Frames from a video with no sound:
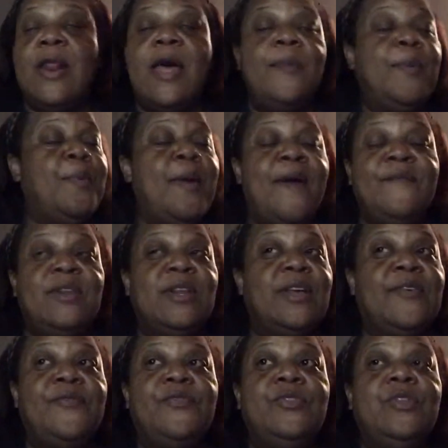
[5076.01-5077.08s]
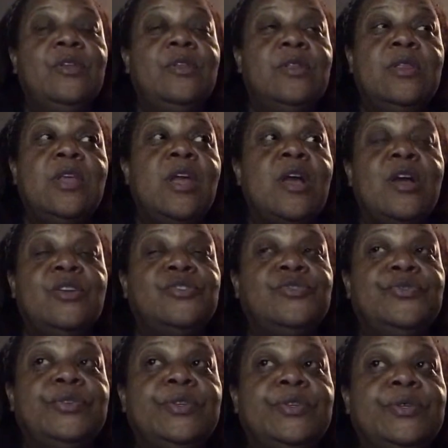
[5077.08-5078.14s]
A lot of people haven't left their
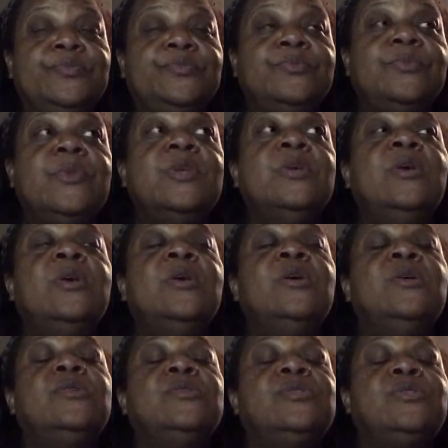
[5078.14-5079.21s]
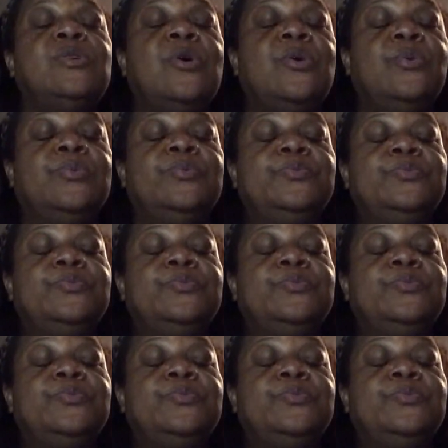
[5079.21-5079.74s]
country. So,